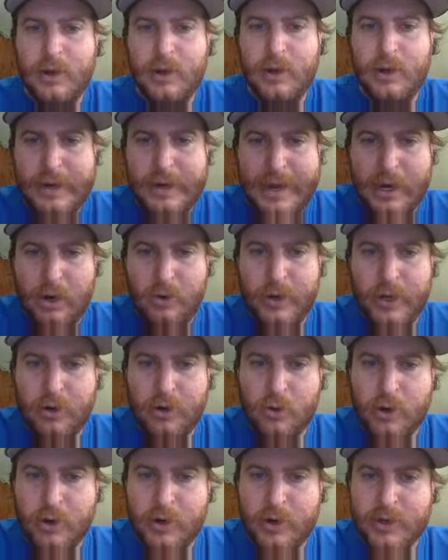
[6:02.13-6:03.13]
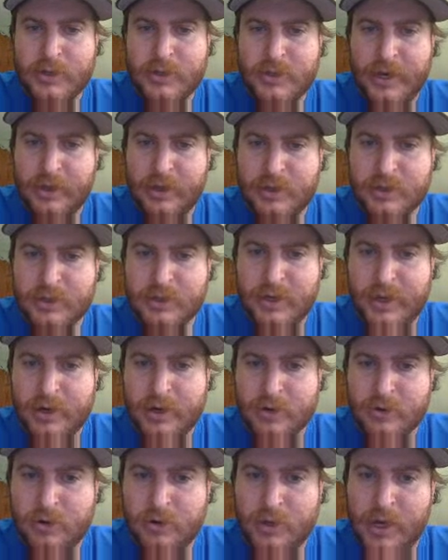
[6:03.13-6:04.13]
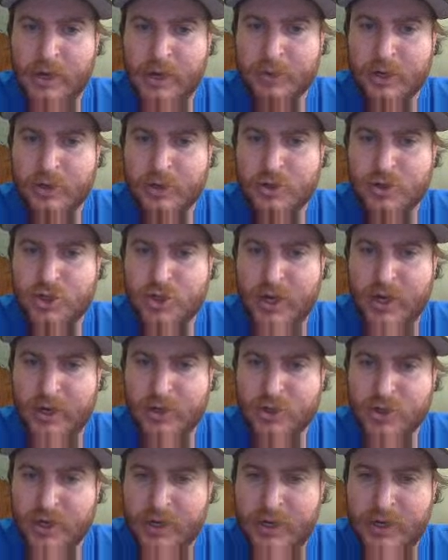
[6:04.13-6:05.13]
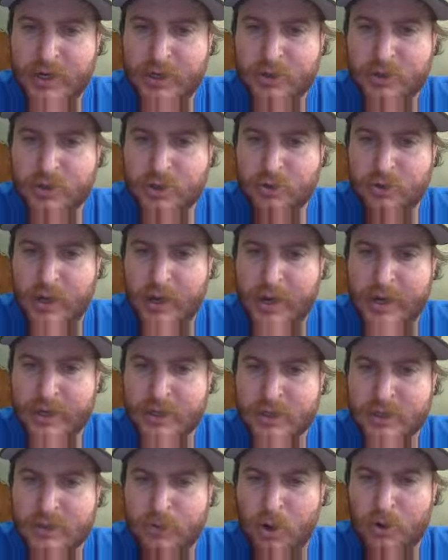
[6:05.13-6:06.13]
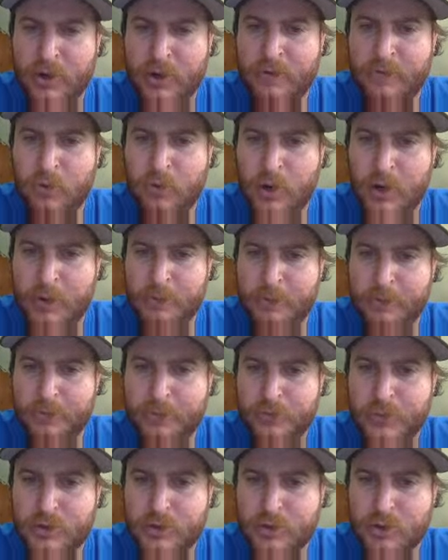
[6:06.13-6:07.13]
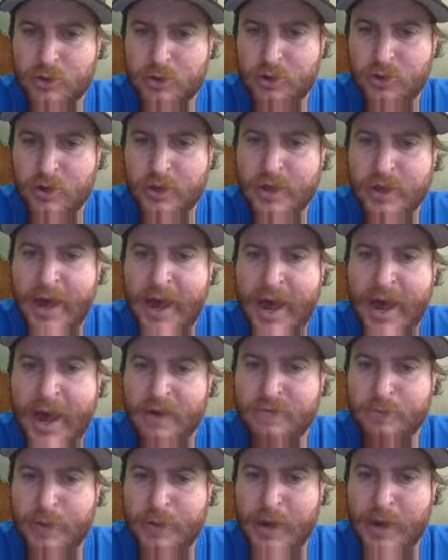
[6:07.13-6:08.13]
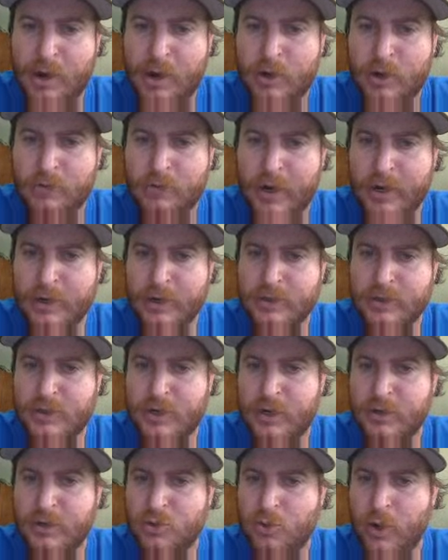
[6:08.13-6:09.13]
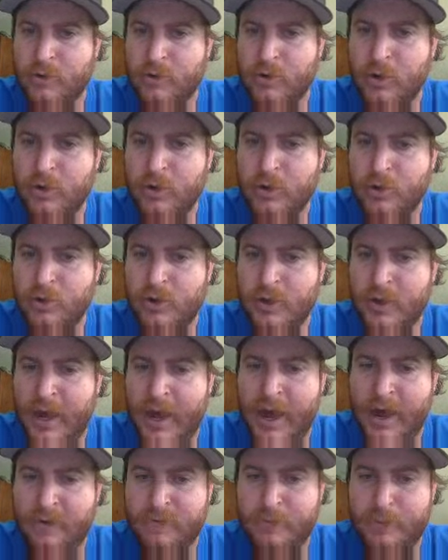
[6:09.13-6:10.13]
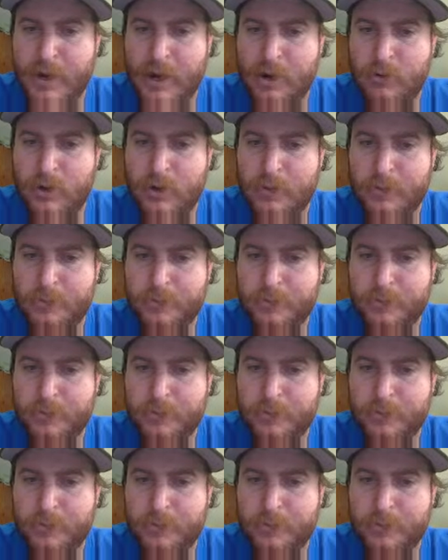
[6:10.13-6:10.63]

Now, in order to take this integral, I'm going to change it into exponent form. So u to the half power, right? Instead of square root, u to the half power.